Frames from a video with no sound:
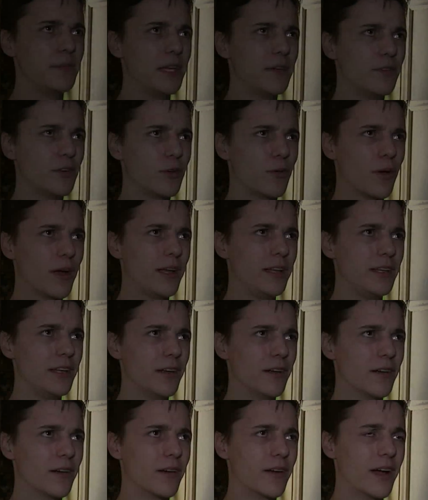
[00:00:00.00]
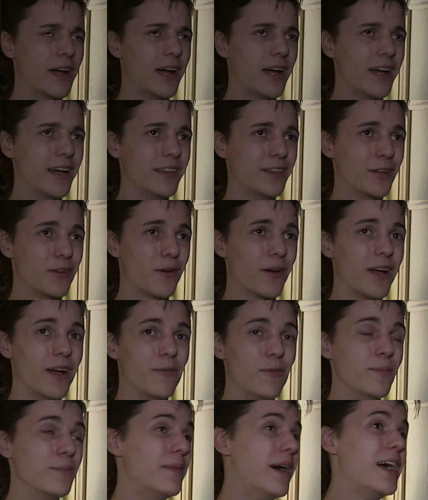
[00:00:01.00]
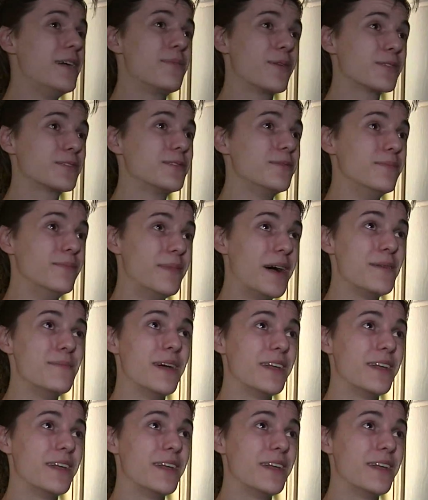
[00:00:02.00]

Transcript: David Cranier, my